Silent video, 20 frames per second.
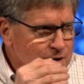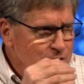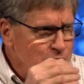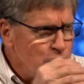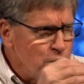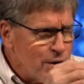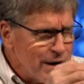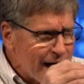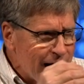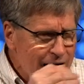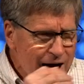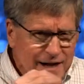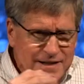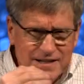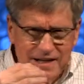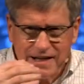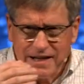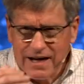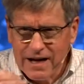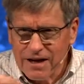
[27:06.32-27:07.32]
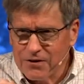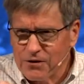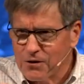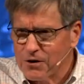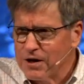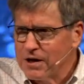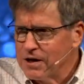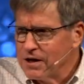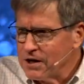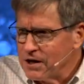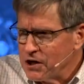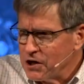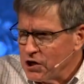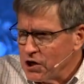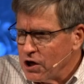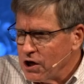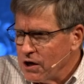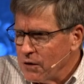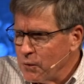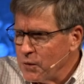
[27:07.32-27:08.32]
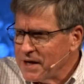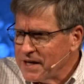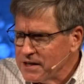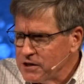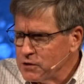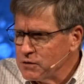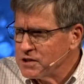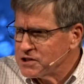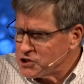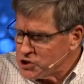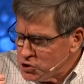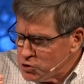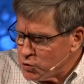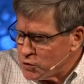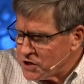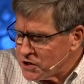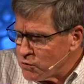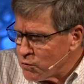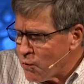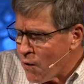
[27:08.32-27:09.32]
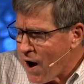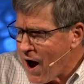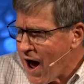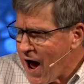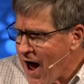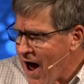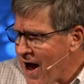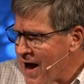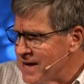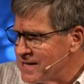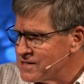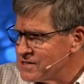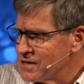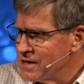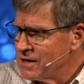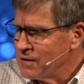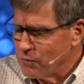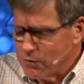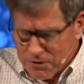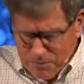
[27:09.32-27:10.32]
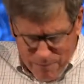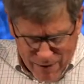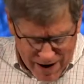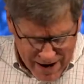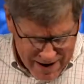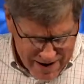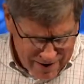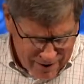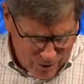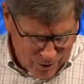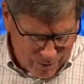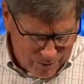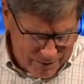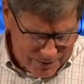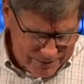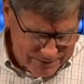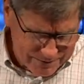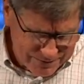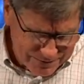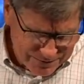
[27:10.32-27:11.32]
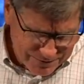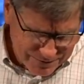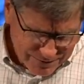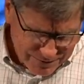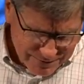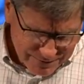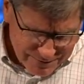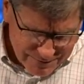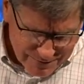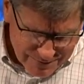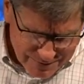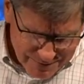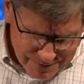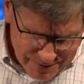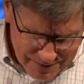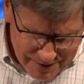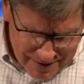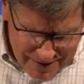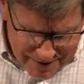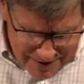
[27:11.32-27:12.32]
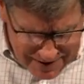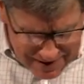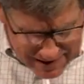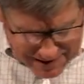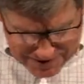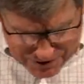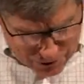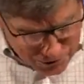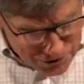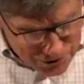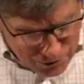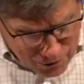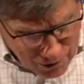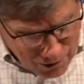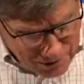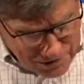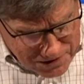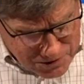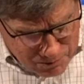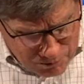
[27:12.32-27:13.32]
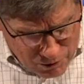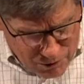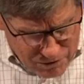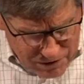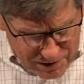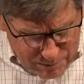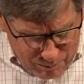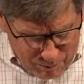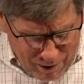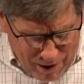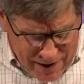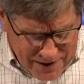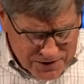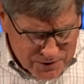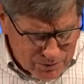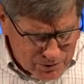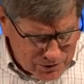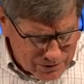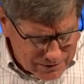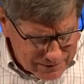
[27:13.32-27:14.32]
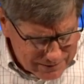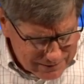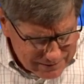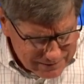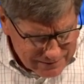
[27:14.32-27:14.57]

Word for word: You and I together, we can do this. You can rise with my help. Yes, on your own, it's proven impossible,